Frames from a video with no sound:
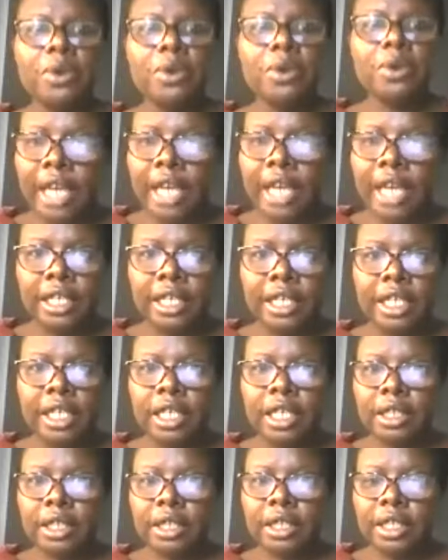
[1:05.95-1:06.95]
And
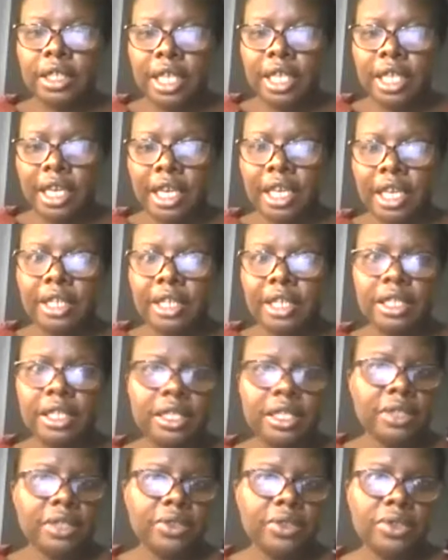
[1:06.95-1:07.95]
again, this
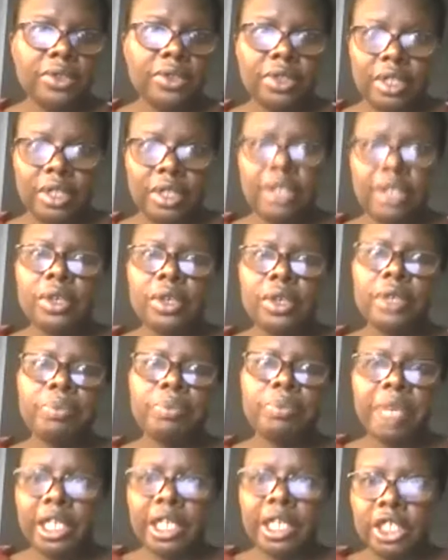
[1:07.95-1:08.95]
is just
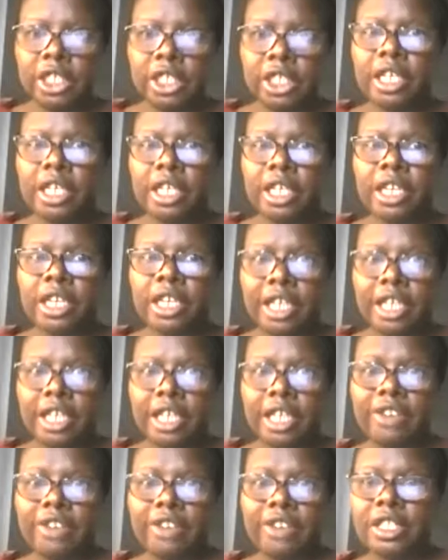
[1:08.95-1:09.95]
managing cardiac
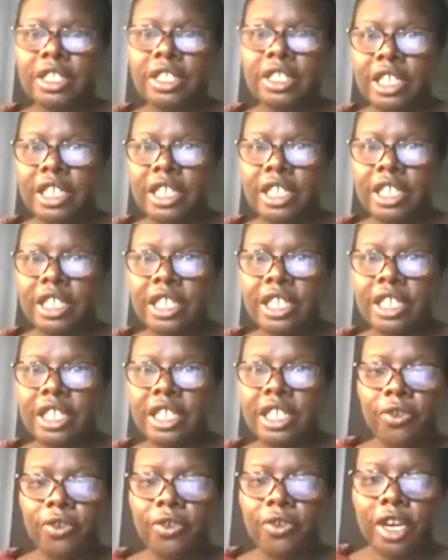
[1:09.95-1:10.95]
arrest in the era
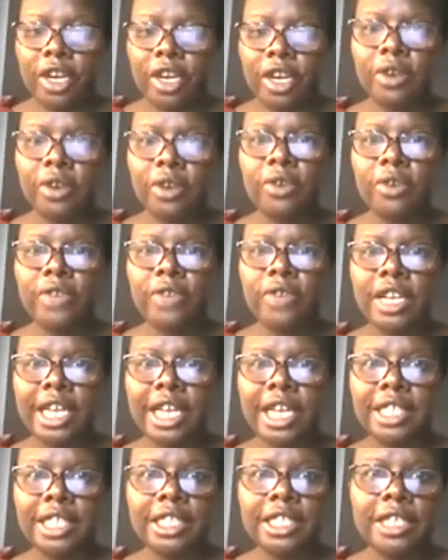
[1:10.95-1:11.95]
of
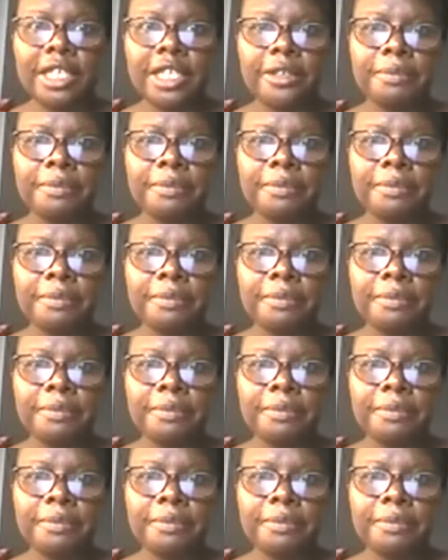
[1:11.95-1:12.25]
COVID-19.